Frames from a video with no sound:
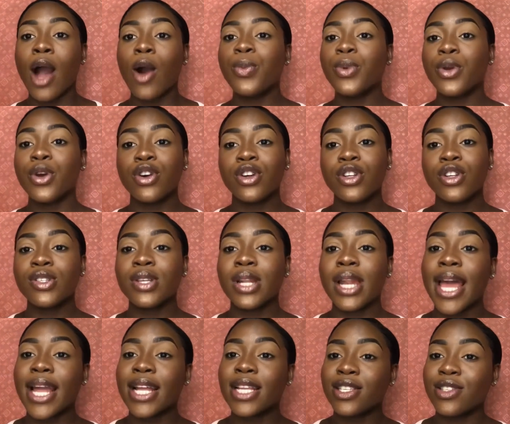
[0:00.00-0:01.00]
I hope you're
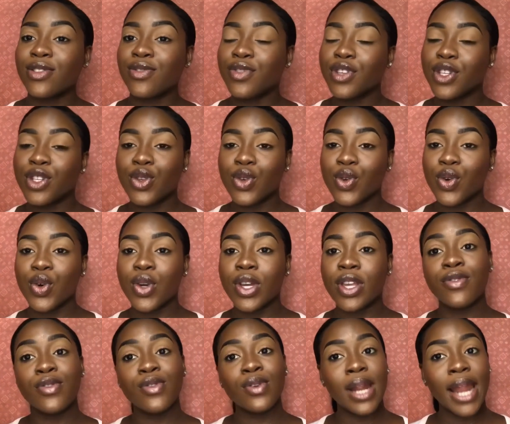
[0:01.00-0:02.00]
going to like this
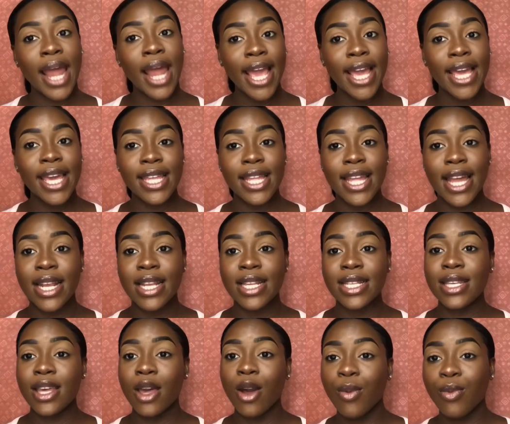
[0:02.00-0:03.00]
video. If you like it
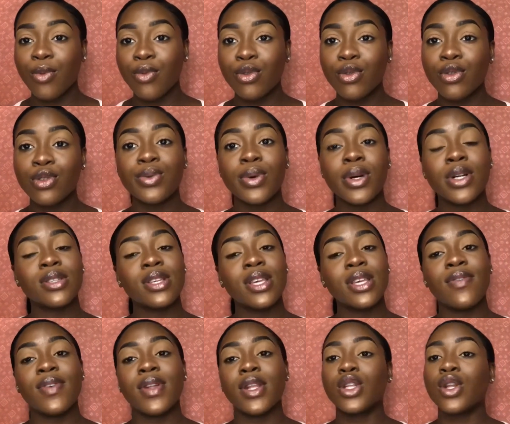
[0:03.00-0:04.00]
and it's helpful, do
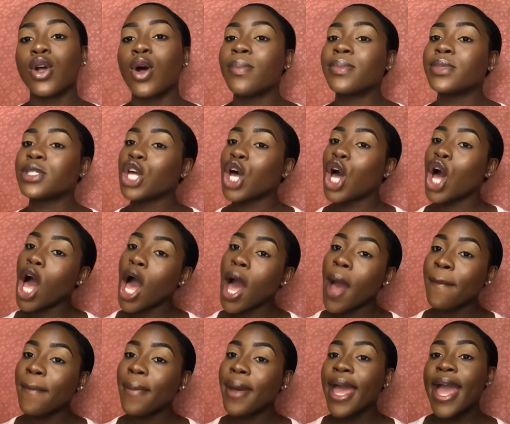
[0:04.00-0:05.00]
well to give it a thumbs
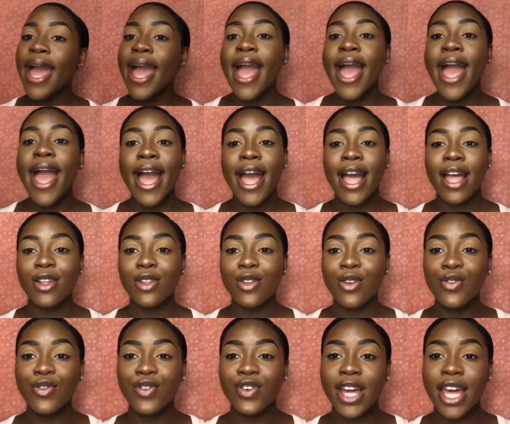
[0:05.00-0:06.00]
up,
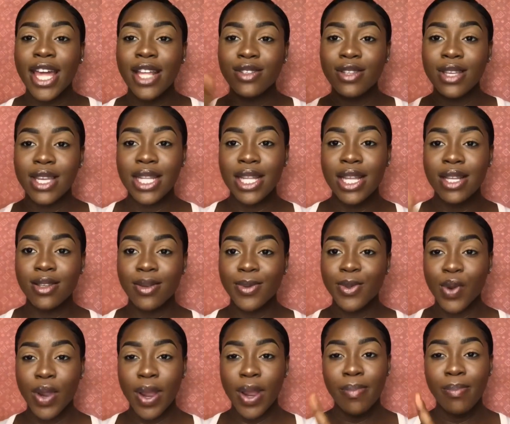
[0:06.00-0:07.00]
and don't forget to hit the
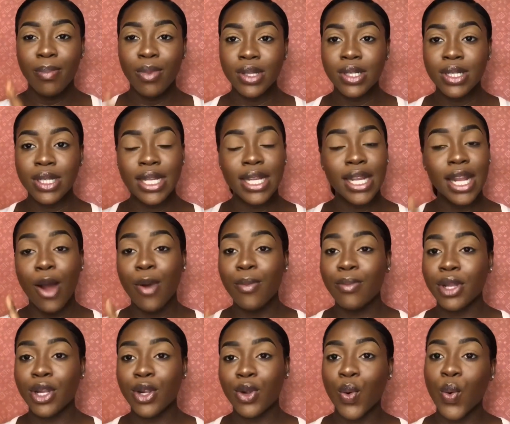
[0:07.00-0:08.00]
subscribe button
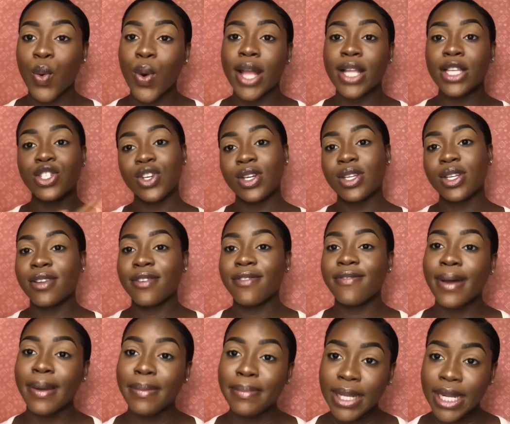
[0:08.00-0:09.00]
down below and
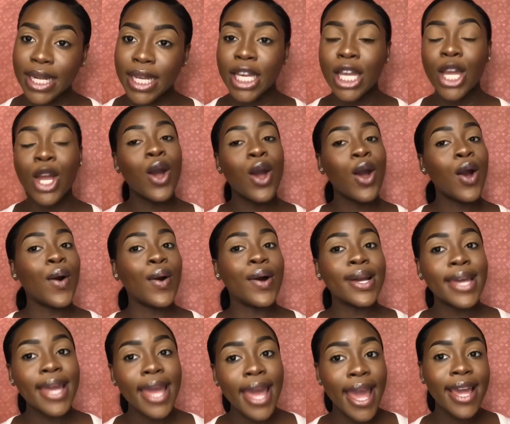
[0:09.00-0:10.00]
join the family.
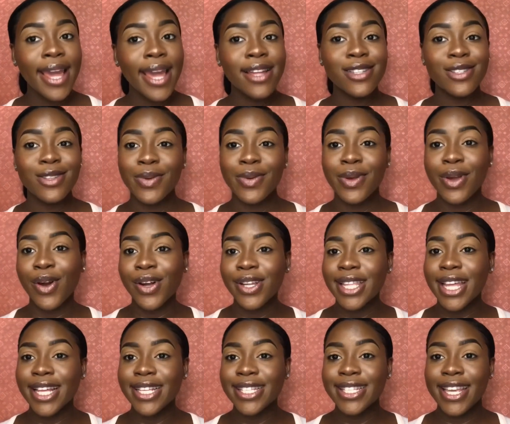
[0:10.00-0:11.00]
Okay, so
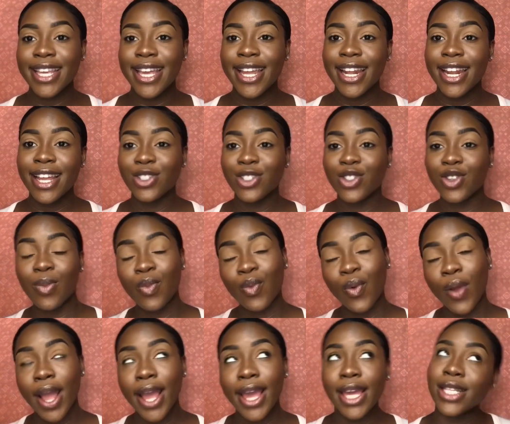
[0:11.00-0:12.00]
with all that said, let's
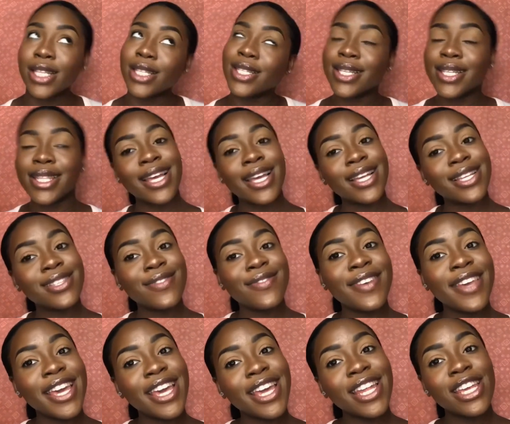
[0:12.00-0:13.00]
jump right into
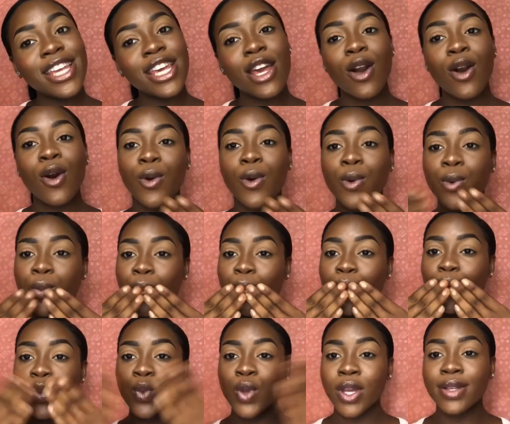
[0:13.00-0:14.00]
this
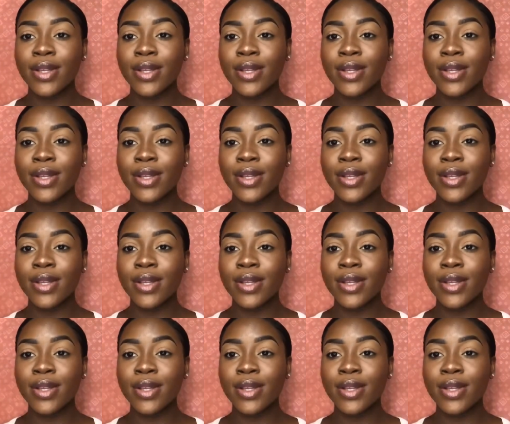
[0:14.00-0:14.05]
video.